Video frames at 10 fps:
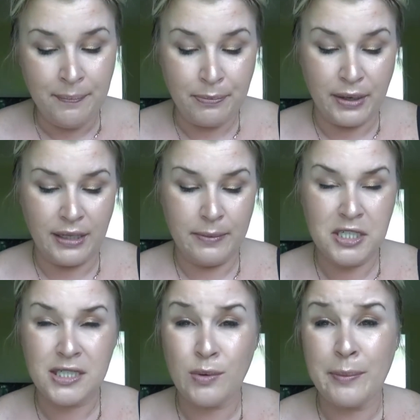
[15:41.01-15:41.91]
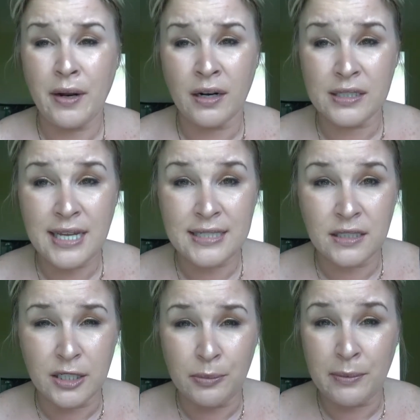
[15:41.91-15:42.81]
but let me just swipe it on because it has a
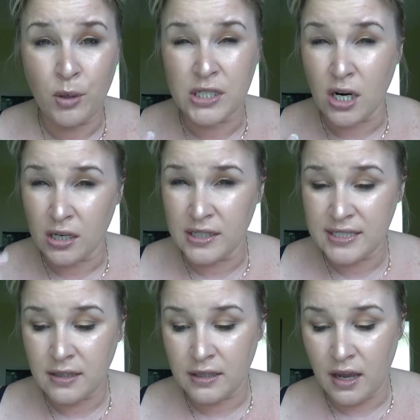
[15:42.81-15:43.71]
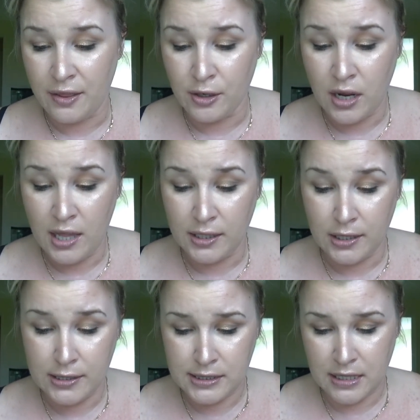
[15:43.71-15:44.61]
little bit more darkness than the other colors.